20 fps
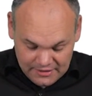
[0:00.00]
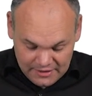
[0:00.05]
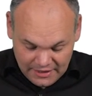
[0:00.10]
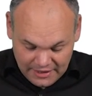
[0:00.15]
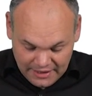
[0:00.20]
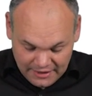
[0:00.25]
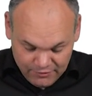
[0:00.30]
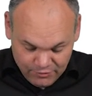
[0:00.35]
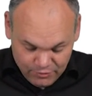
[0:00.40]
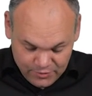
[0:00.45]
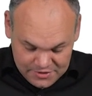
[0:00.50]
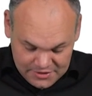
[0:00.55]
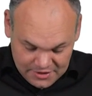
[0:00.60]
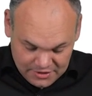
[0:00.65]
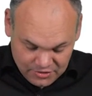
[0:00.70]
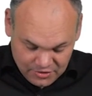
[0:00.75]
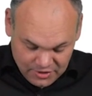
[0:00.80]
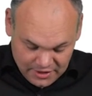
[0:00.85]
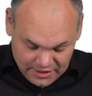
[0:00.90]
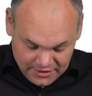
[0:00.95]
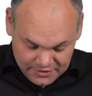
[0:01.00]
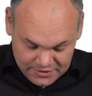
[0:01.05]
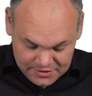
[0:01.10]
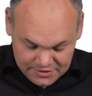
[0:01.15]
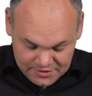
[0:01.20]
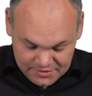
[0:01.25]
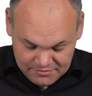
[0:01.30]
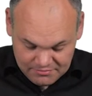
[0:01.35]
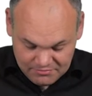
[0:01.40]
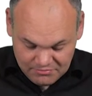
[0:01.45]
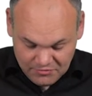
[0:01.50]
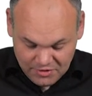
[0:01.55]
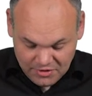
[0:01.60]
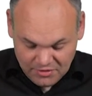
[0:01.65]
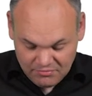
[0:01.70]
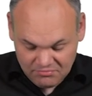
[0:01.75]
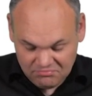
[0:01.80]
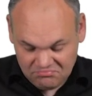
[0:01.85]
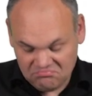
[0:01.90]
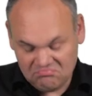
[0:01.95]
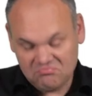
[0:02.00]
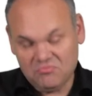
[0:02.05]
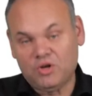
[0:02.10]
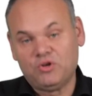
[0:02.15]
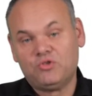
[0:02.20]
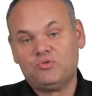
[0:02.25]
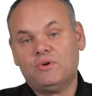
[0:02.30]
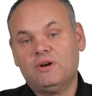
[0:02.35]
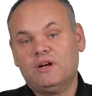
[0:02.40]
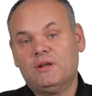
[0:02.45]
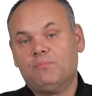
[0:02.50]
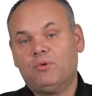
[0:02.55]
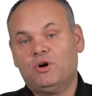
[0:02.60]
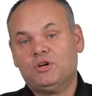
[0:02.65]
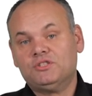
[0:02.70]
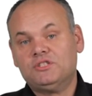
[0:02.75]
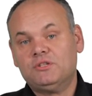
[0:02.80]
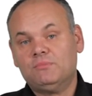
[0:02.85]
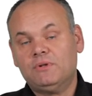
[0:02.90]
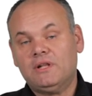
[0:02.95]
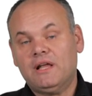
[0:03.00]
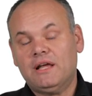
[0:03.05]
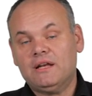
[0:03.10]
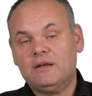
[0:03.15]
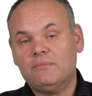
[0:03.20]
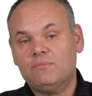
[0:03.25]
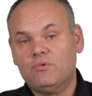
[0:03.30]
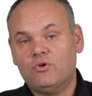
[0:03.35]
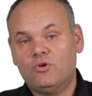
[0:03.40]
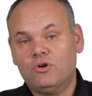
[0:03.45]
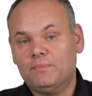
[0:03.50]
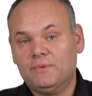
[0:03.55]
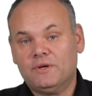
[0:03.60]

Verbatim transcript: a life without car is not really possible anymore,